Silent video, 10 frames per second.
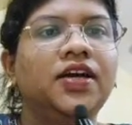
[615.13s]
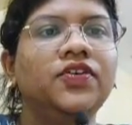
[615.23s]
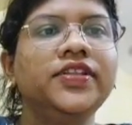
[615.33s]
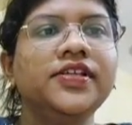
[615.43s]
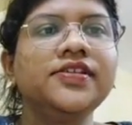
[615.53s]

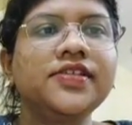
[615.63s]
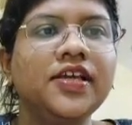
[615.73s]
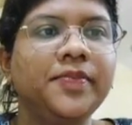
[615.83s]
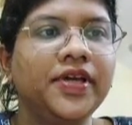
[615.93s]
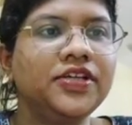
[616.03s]
Now in this
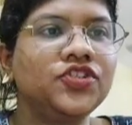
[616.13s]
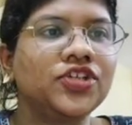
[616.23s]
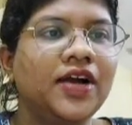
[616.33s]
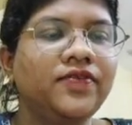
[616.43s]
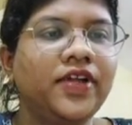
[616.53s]

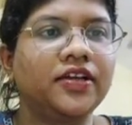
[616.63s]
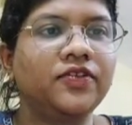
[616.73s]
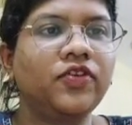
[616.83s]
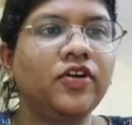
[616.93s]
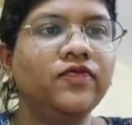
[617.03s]
image I have
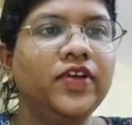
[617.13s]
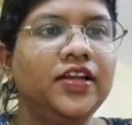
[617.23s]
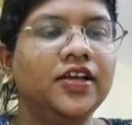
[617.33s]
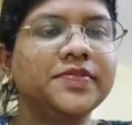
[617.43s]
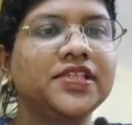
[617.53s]
taken from
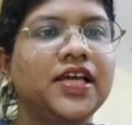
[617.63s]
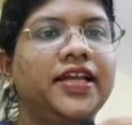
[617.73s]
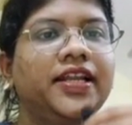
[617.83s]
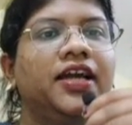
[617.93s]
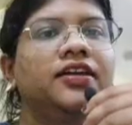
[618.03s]
Williams
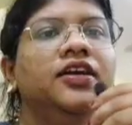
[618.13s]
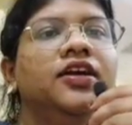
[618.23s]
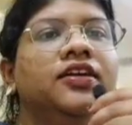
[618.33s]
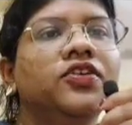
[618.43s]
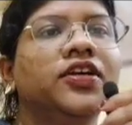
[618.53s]
Gynac,
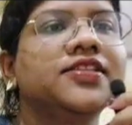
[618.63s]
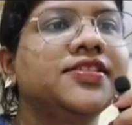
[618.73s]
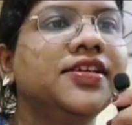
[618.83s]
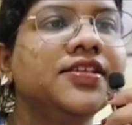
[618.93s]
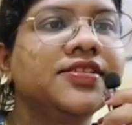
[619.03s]
you can
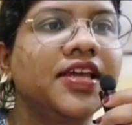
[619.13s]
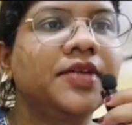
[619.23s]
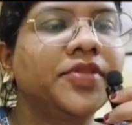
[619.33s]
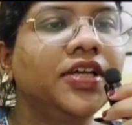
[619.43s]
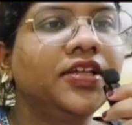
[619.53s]
see the
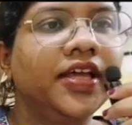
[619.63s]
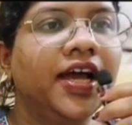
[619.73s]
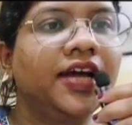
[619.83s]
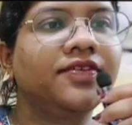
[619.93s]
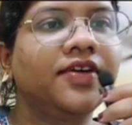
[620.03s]
same thing they
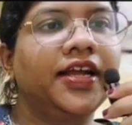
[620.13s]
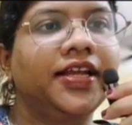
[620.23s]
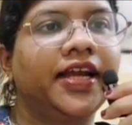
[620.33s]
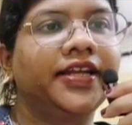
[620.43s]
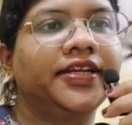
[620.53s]
have
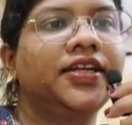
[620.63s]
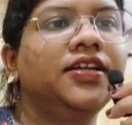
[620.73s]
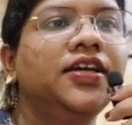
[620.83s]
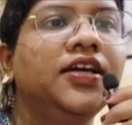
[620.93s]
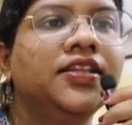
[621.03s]

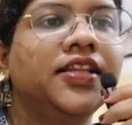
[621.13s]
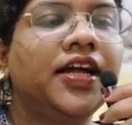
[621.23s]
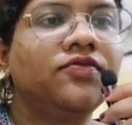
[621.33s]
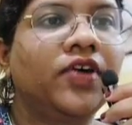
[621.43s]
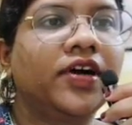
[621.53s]
highlighted,
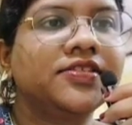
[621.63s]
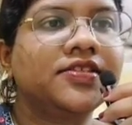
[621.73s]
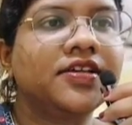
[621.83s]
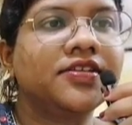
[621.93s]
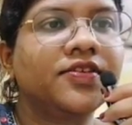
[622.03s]
that once
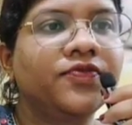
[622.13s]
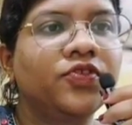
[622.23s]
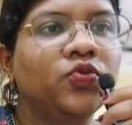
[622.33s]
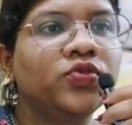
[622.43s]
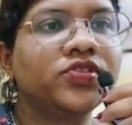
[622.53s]
there is a
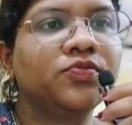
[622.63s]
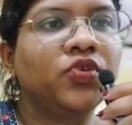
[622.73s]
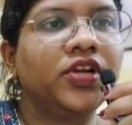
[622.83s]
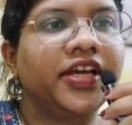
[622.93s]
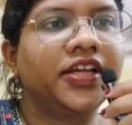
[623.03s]
fused
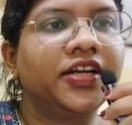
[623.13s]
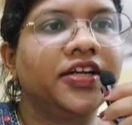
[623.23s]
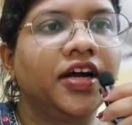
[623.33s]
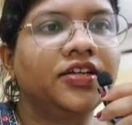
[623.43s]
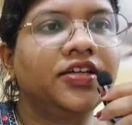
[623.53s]

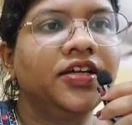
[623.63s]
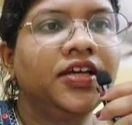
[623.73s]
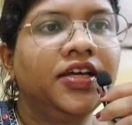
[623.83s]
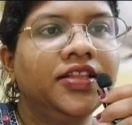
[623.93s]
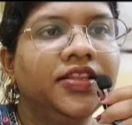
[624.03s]
Mullerian duct,
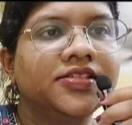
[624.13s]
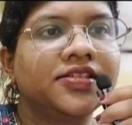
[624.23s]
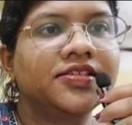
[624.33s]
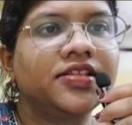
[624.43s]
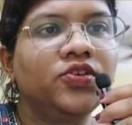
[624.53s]

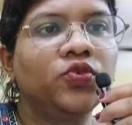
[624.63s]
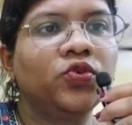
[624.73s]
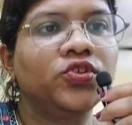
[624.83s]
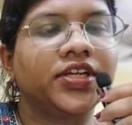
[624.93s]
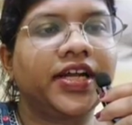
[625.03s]
this is the
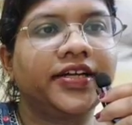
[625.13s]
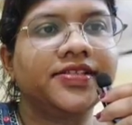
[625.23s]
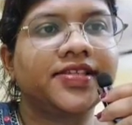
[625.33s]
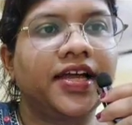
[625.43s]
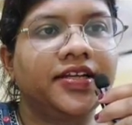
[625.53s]

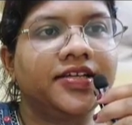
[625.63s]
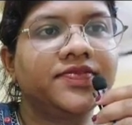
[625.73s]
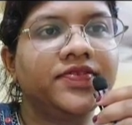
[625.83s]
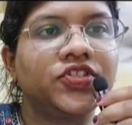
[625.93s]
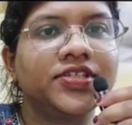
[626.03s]
urogenital
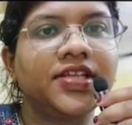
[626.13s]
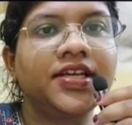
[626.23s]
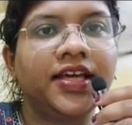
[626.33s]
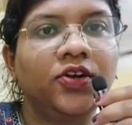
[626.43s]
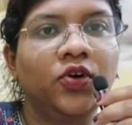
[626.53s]
sinus, which is
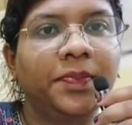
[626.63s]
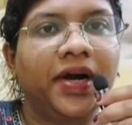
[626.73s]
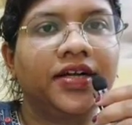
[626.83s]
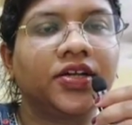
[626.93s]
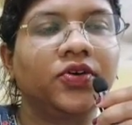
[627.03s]
the yellow
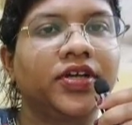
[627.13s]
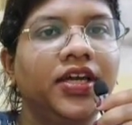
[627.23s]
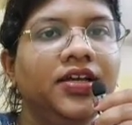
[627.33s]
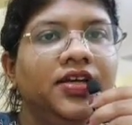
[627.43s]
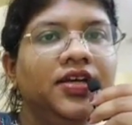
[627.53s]
part.
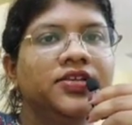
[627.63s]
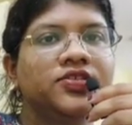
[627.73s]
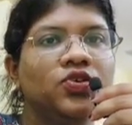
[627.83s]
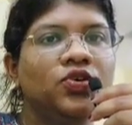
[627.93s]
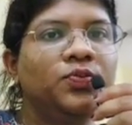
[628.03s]
Okay,
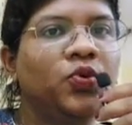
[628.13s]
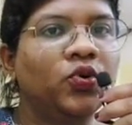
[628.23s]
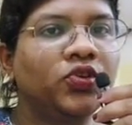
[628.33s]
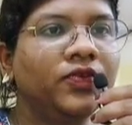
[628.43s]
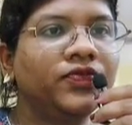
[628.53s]
so
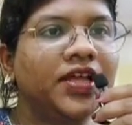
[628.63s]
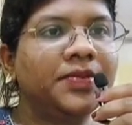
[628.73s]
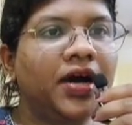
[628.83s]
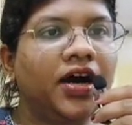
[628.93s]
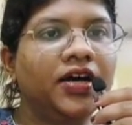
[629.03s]
both of
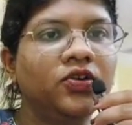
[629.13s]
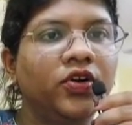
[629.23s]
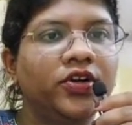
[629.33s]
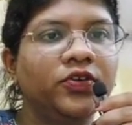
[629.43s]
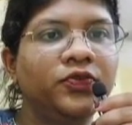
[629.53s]
them are
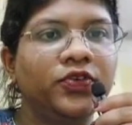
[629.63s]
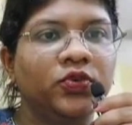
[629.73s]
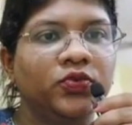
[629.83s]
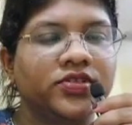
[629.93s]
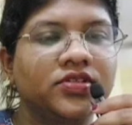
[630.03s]
going to
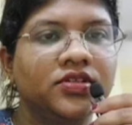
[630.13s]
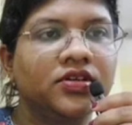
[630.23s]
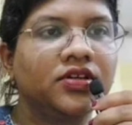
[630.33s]
fuse.